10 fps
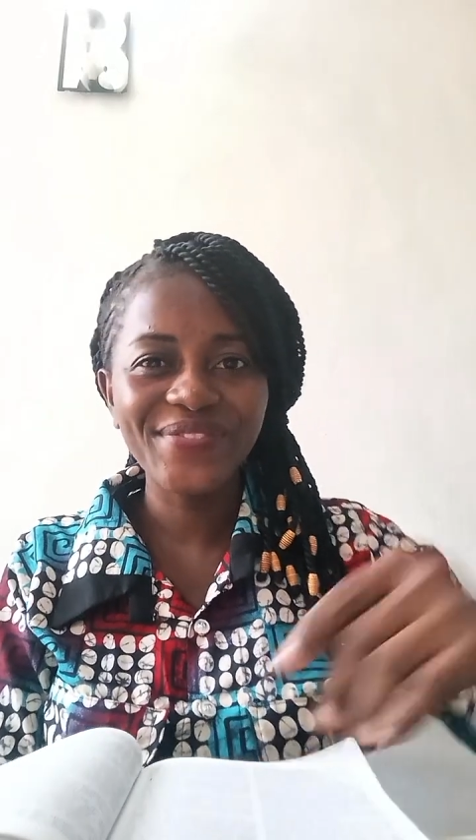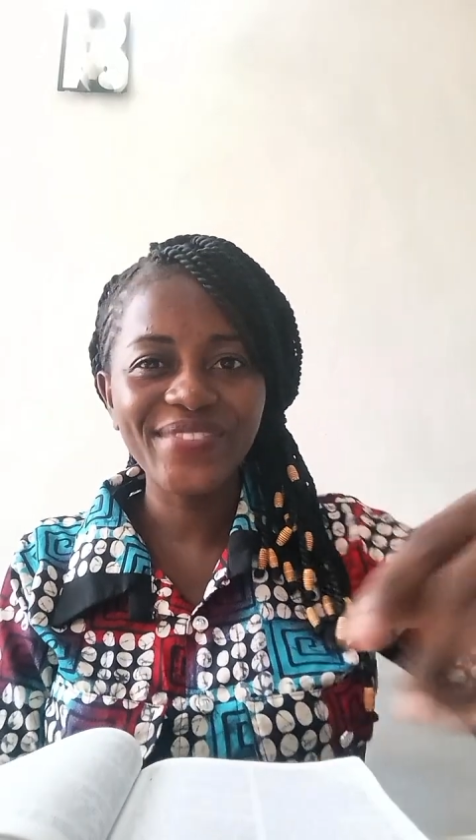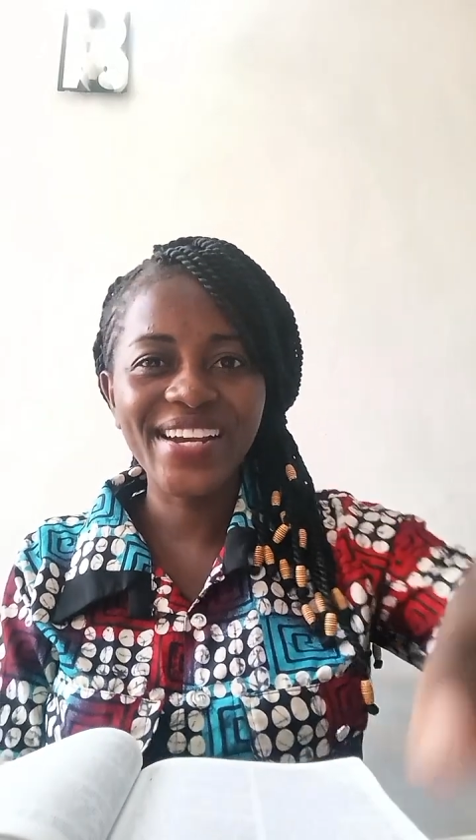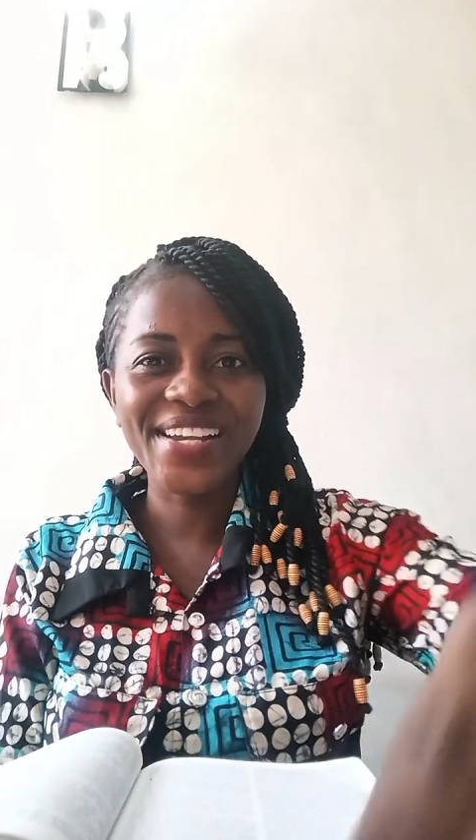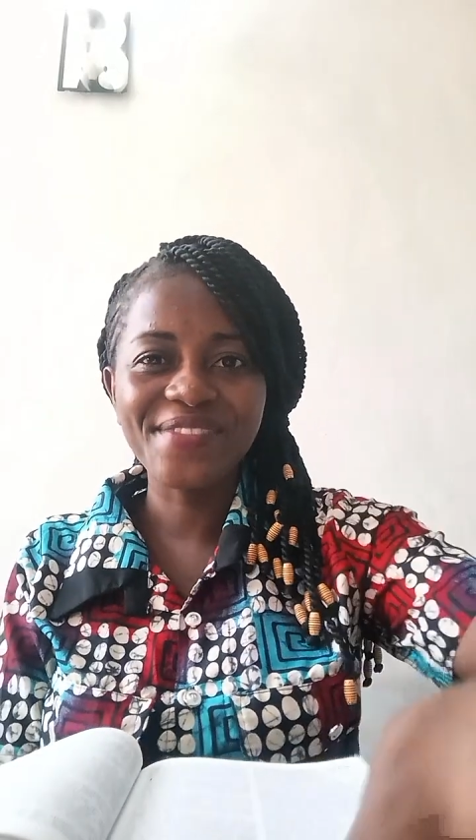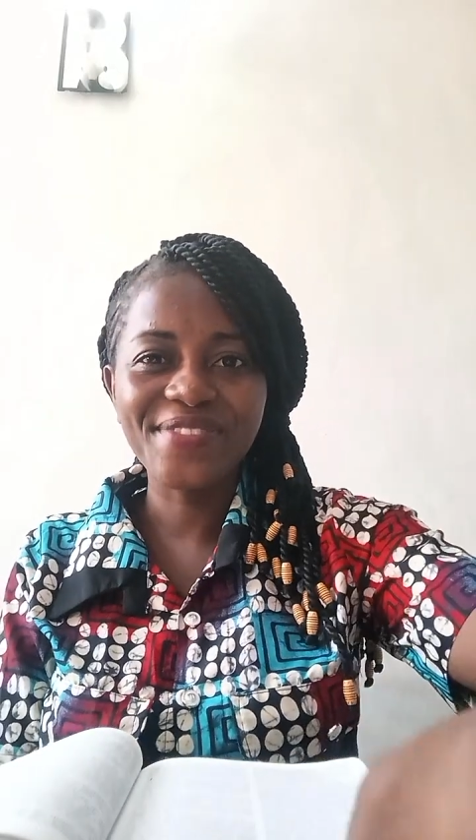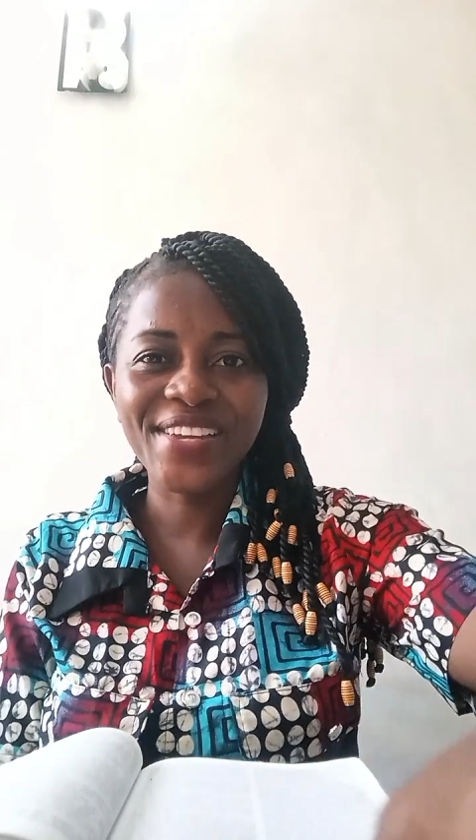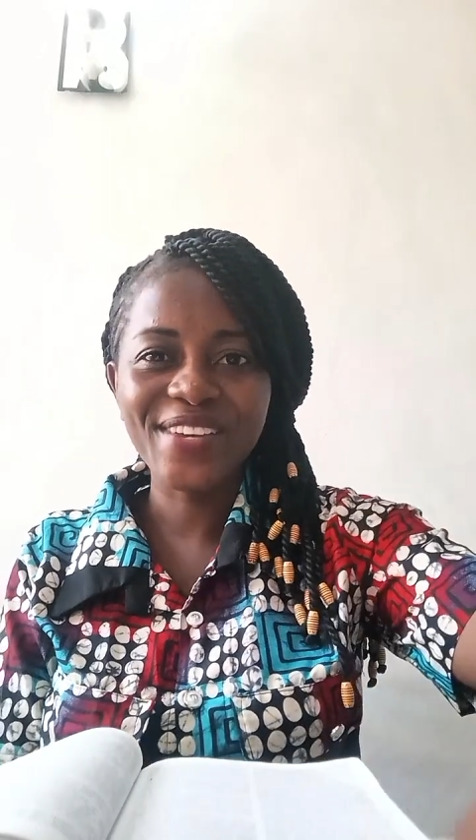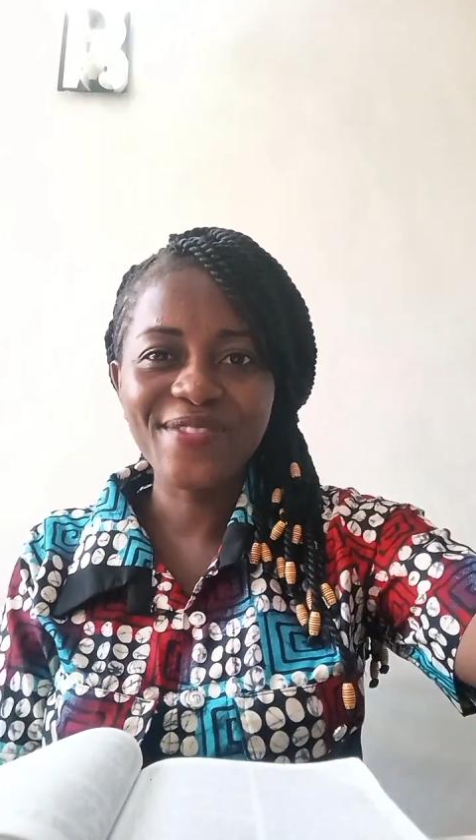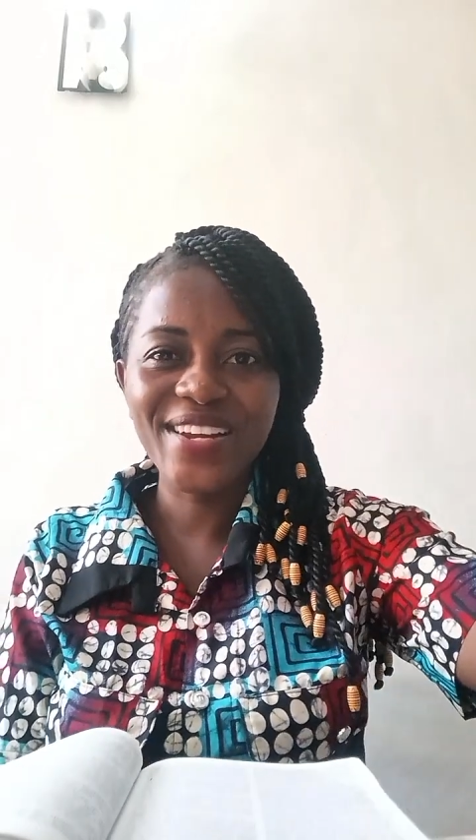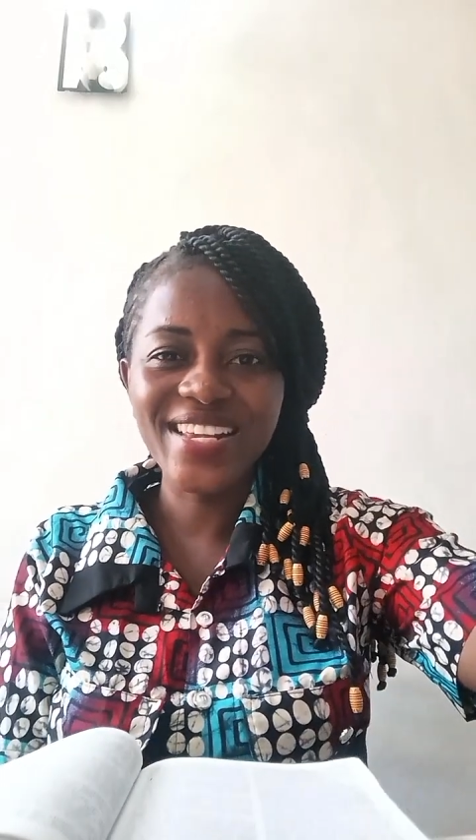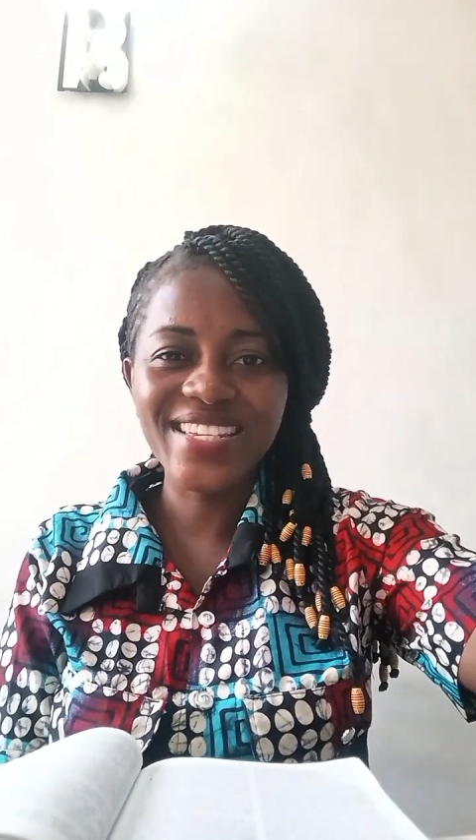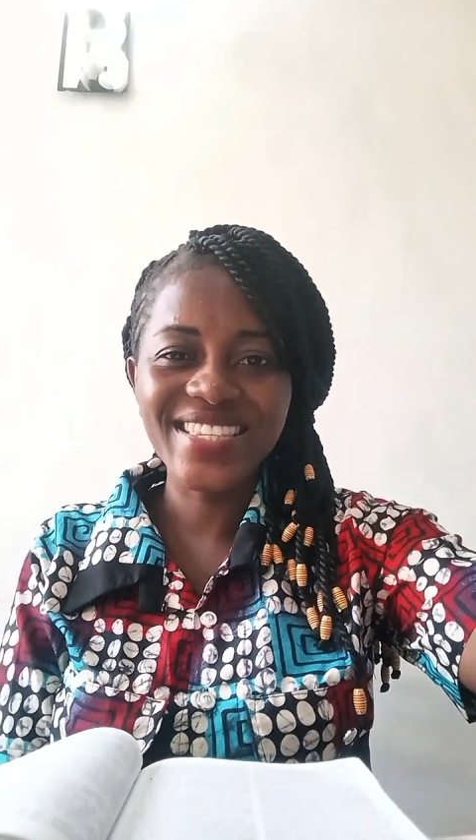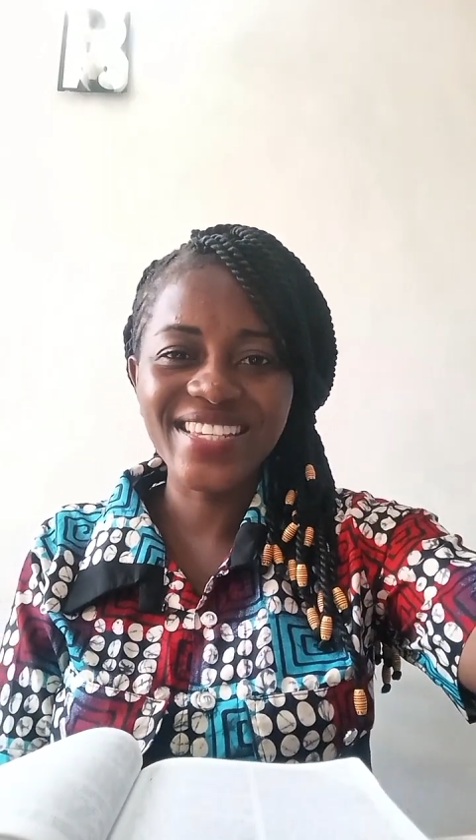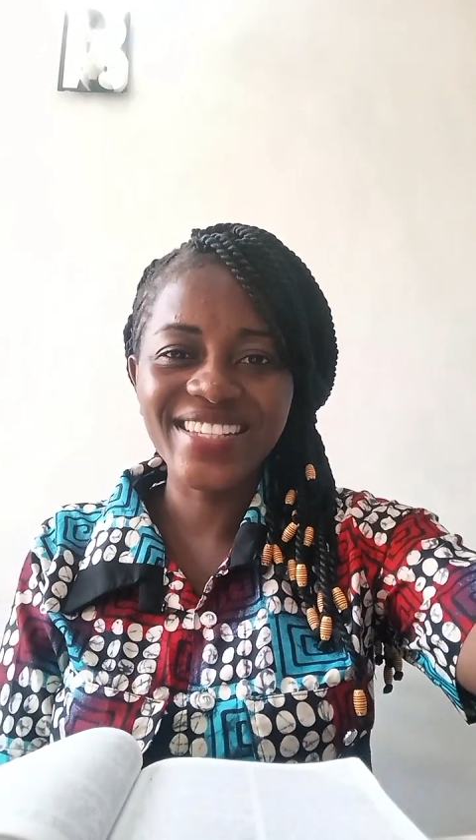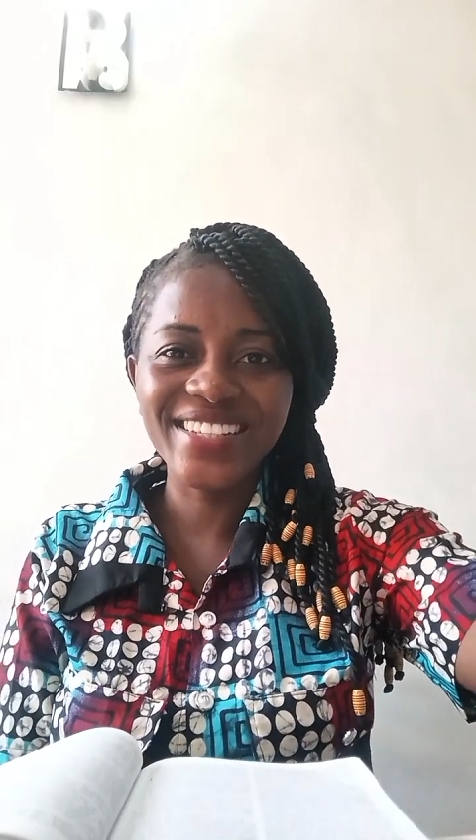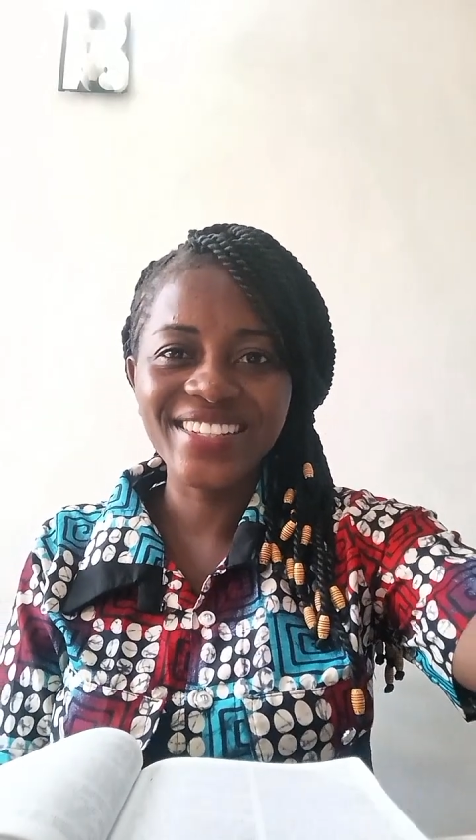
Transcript: Bye. Thank you for listening.